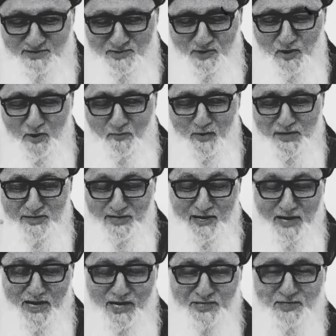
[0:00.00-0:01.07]

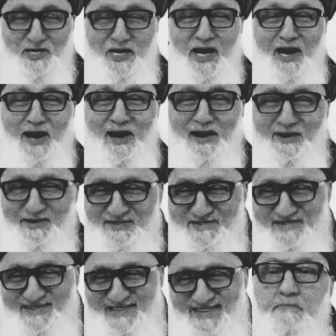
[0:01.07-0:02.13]
The
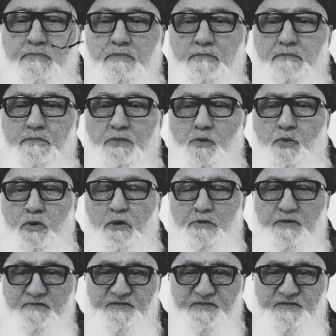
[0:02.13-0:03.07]
world